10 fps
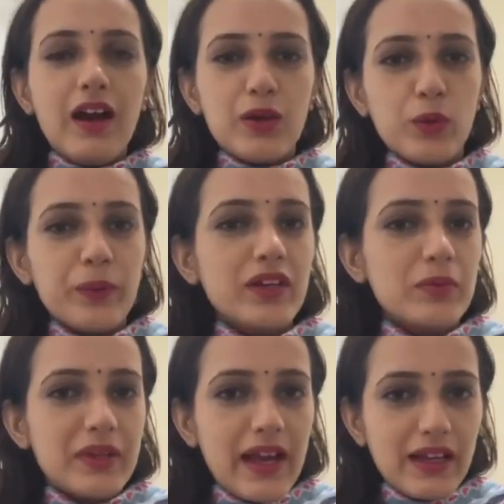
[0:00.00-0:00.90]
Atopic
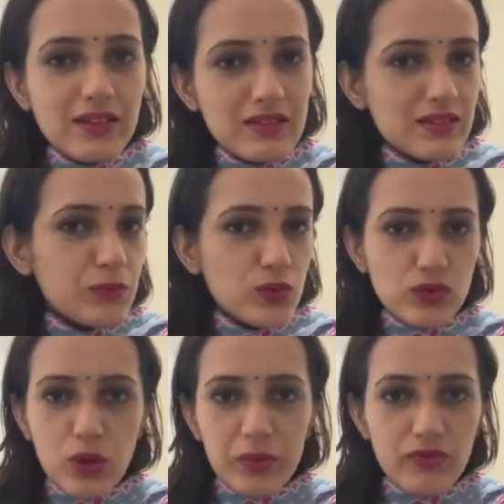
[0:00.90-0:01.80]
dermatitis is the
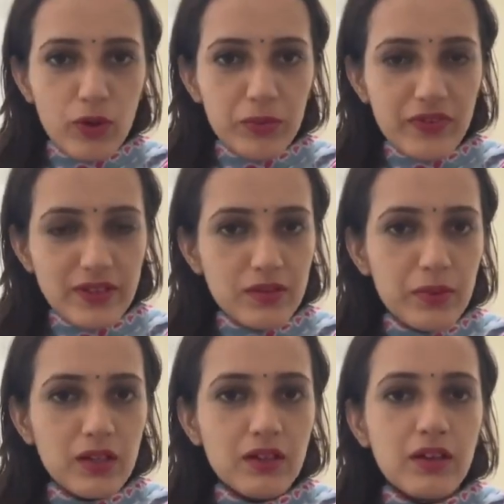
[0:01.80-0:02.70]
most common form of
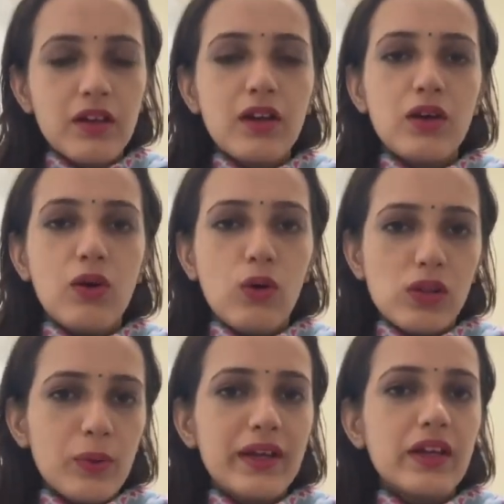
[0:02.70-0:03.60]
eczema.
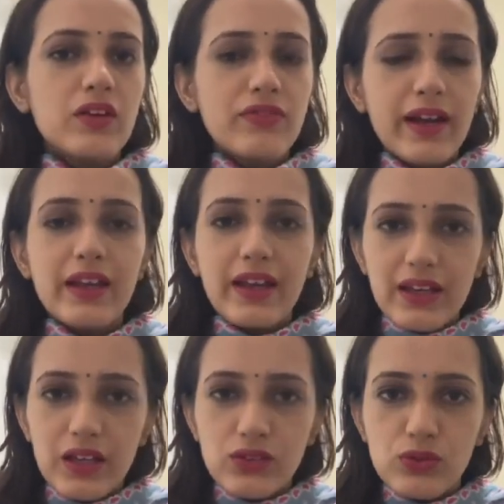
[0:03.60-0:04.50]
Although it can affect
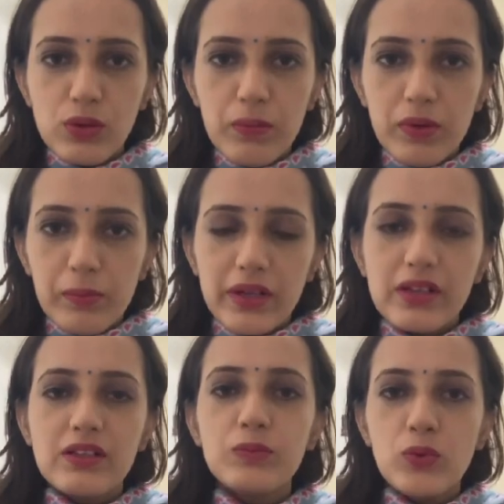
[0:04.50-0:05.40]
any age group, but
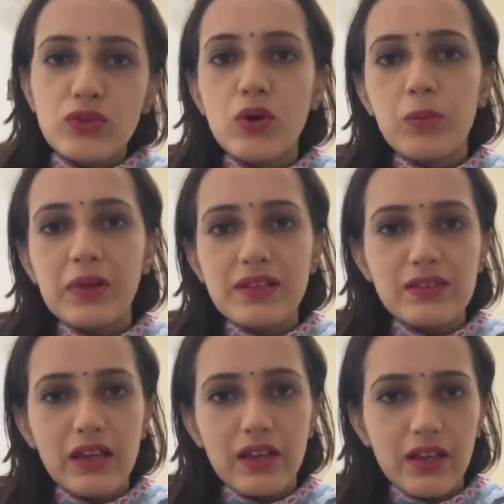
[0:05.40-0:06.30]
it is most commonly
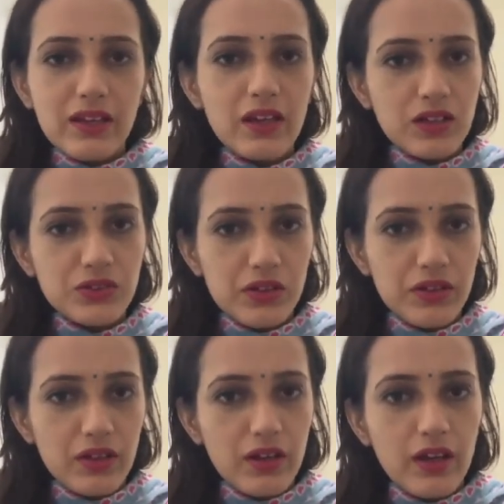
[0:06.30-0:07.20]
seen in young
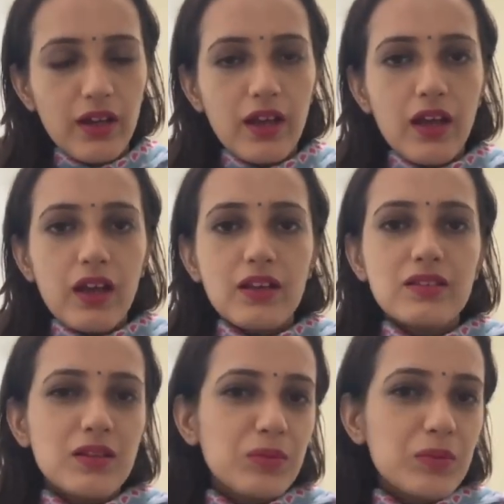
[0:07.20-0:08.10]
children.
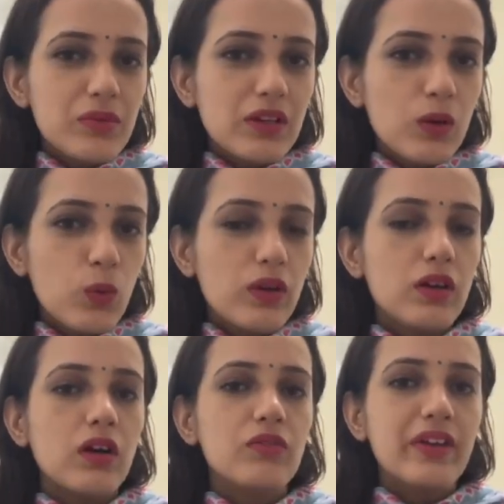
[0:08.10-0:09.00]
Symptoms
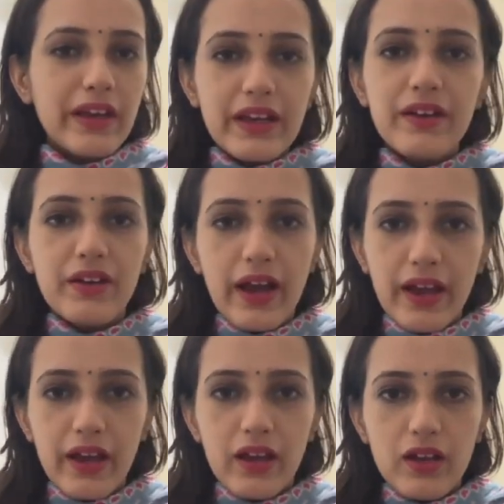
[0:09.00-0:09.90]
include very
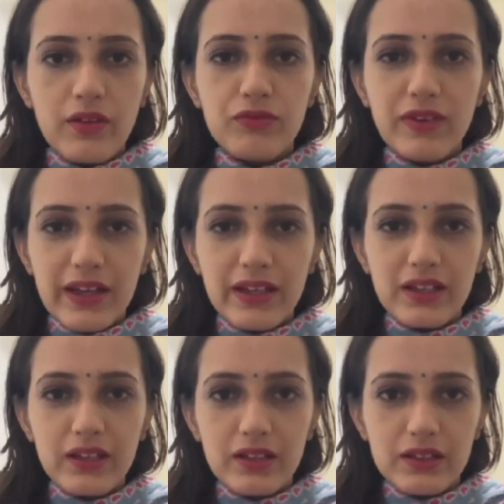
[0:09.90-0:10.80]
dry,
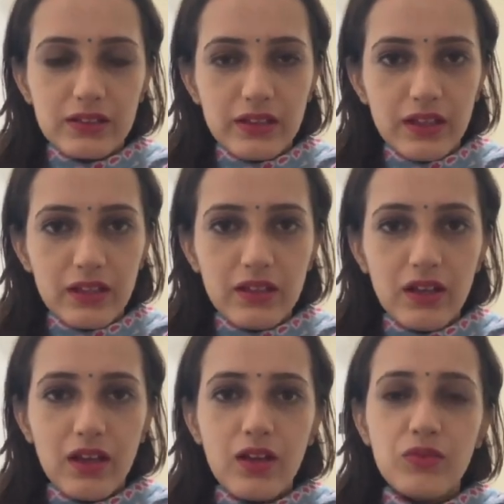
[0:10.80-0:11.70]
flaky
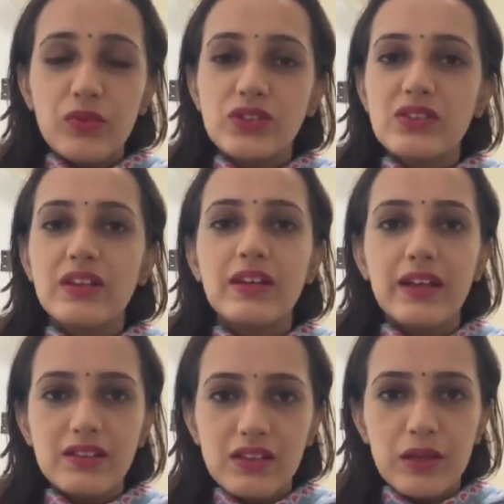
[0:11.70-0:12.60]
skin, which is
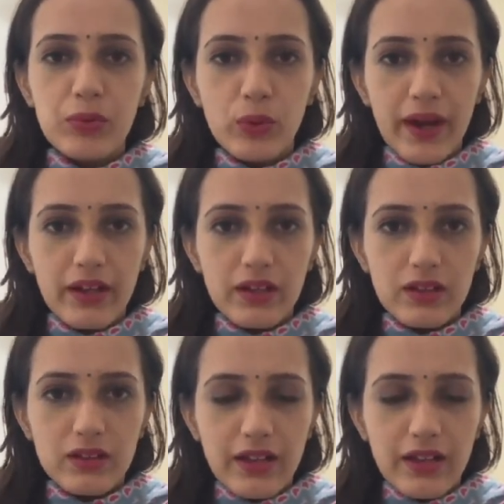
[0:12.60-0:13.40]
intensely pruritic.